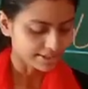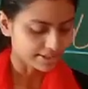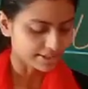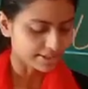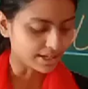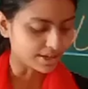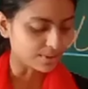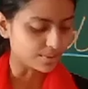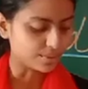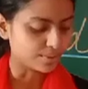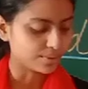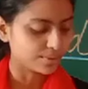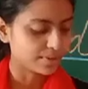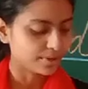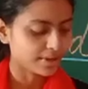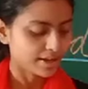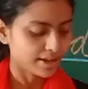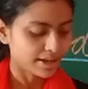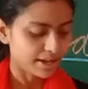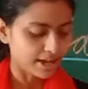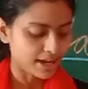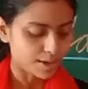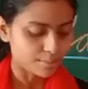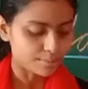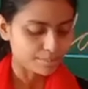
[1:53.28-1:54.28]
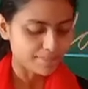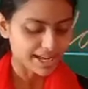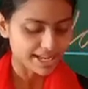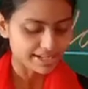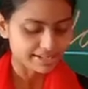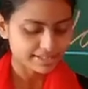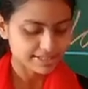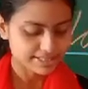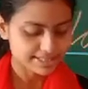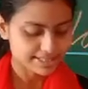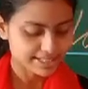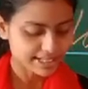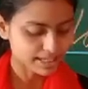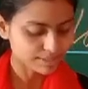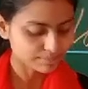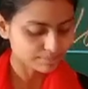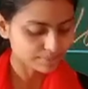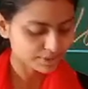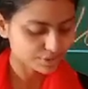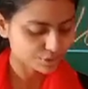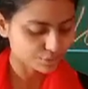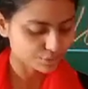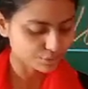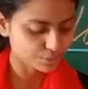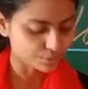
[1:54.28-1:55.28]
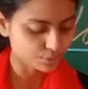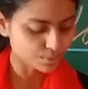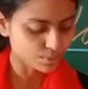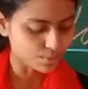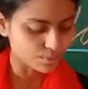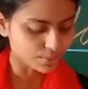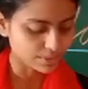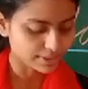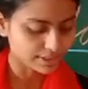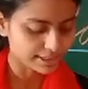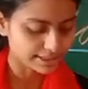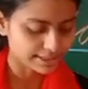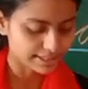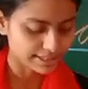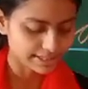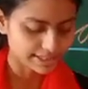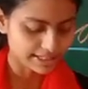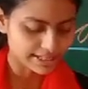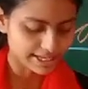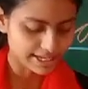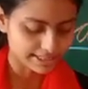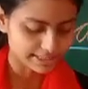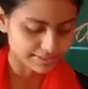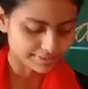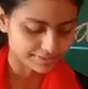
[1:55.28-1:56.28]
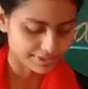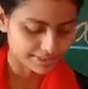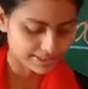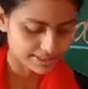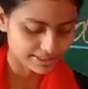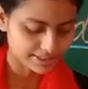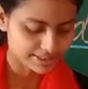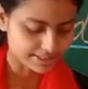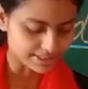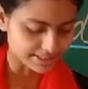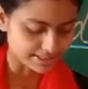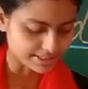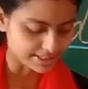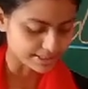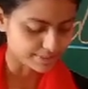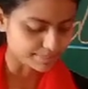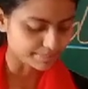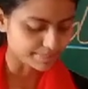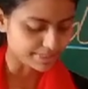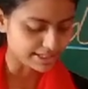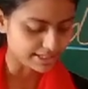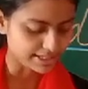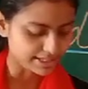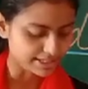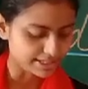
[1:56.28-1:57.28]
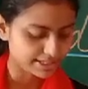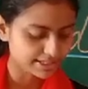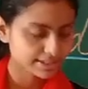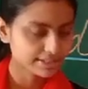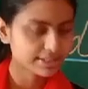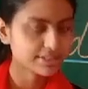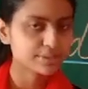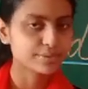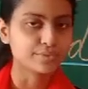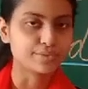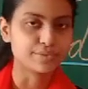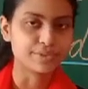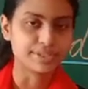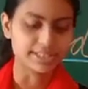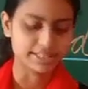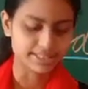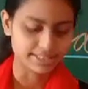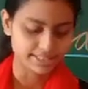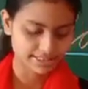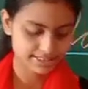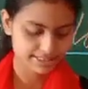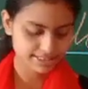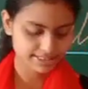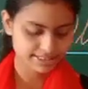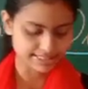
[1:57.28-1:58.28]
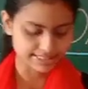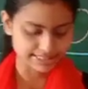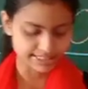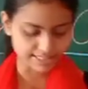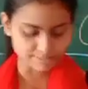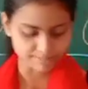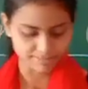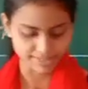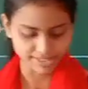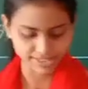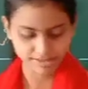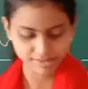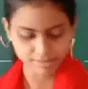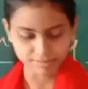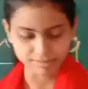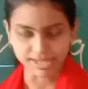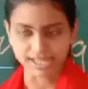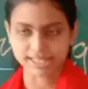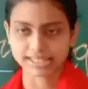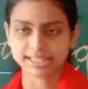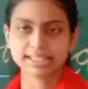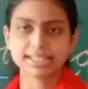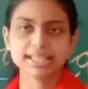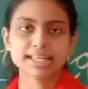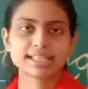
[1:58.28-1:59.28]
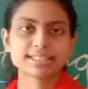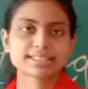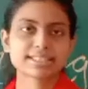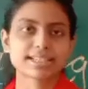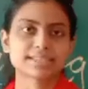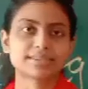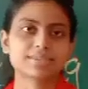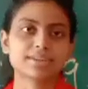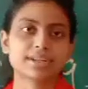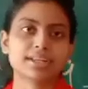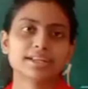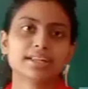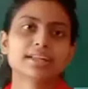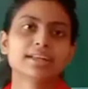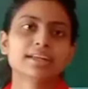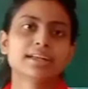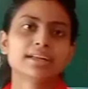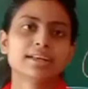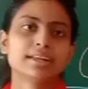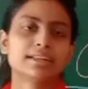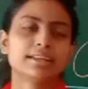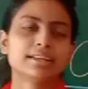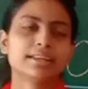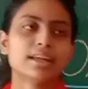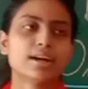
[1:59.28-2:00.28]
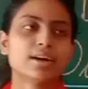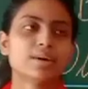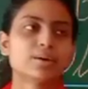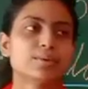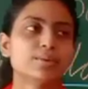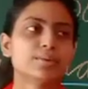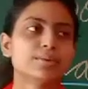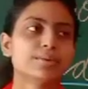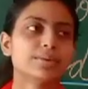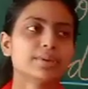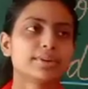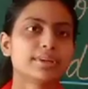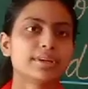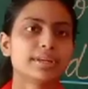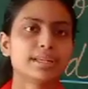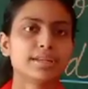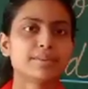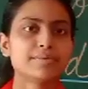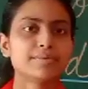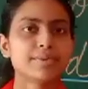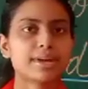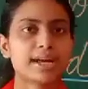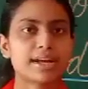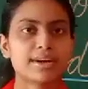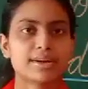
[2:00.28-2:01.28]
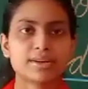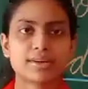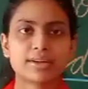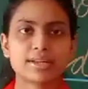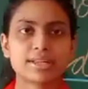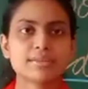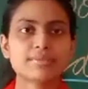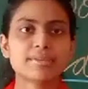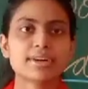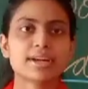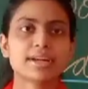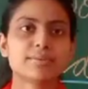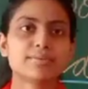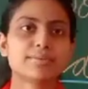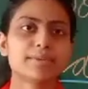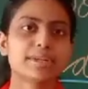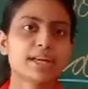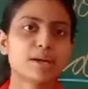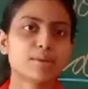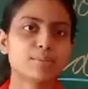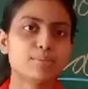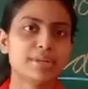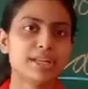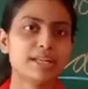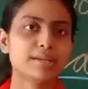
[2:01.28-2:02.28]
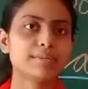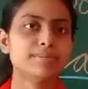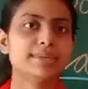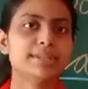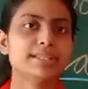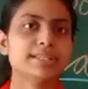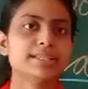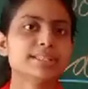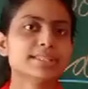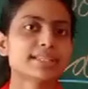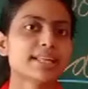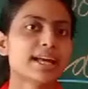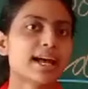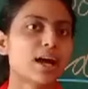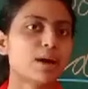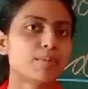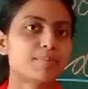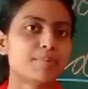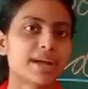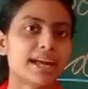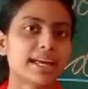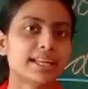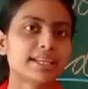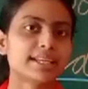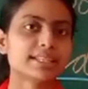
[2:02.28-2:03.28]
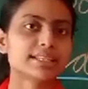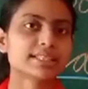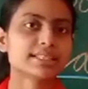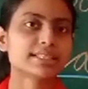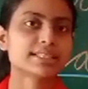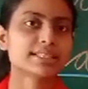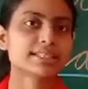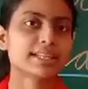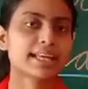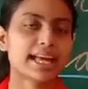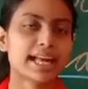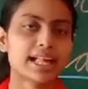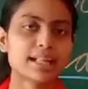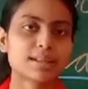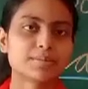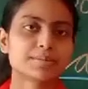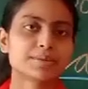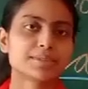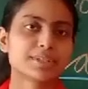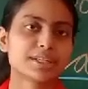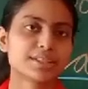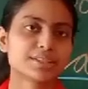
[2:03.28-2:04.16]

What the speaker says: Now, our parents help us to do all the daily activities such as peeling, feeding, sleeping, bathing, etc. Now, if we are babies, our parents helps